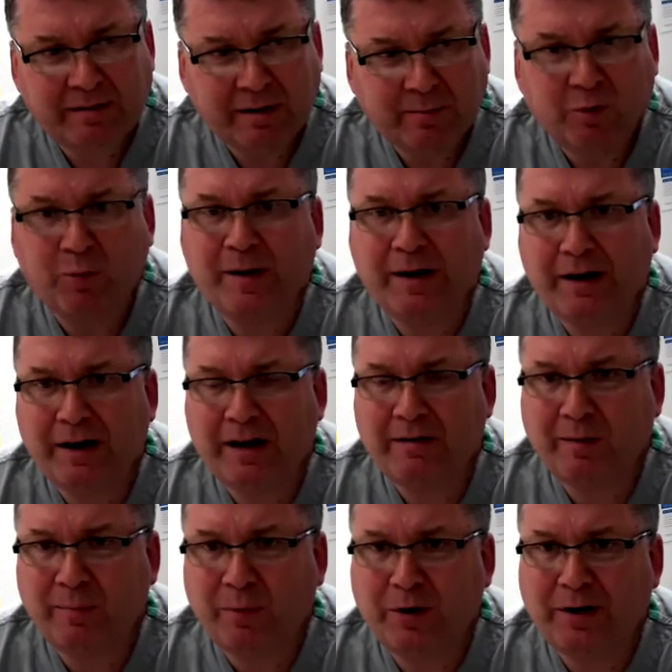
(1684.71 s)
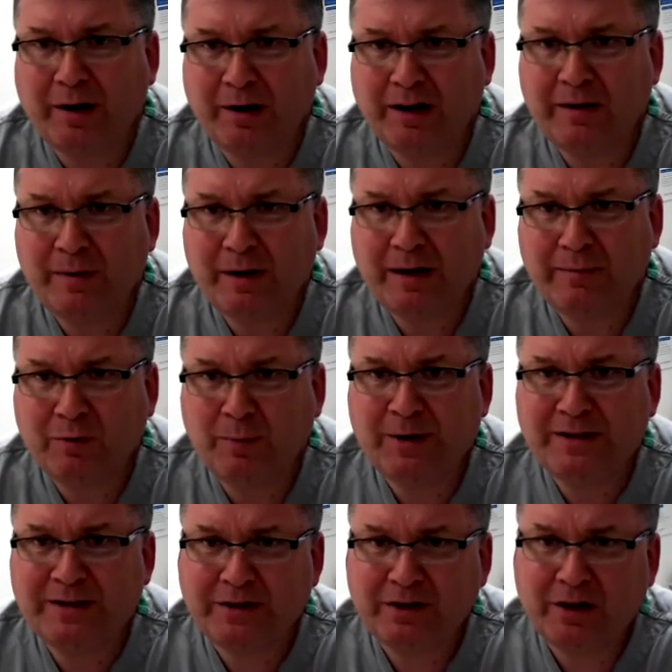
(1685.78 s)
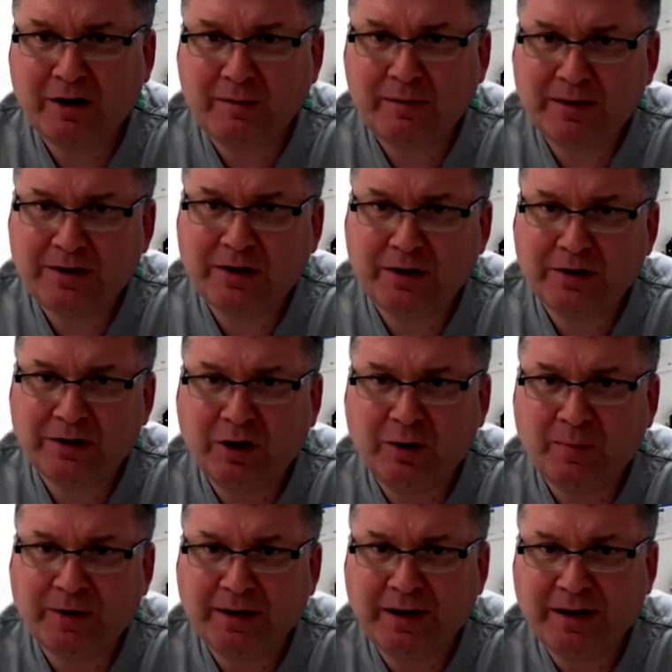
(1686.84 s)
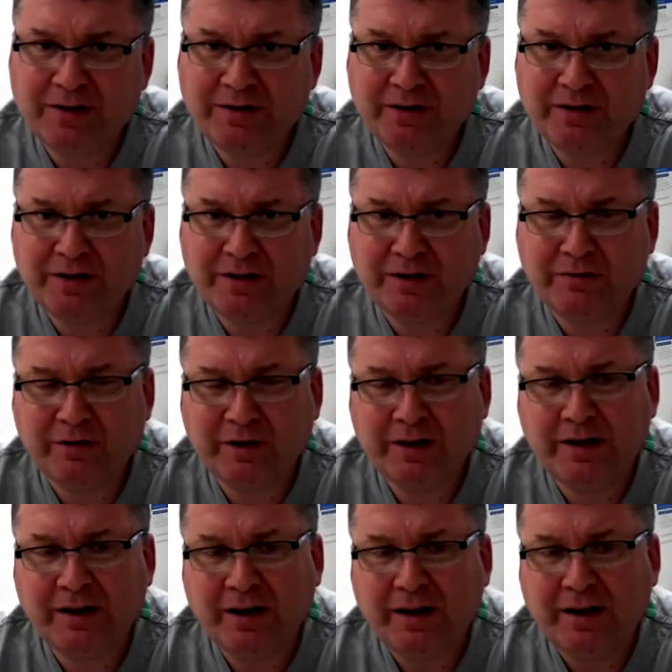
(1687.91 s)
morbidity and mortality meeting where we sit down and discuss complications and stuff, right?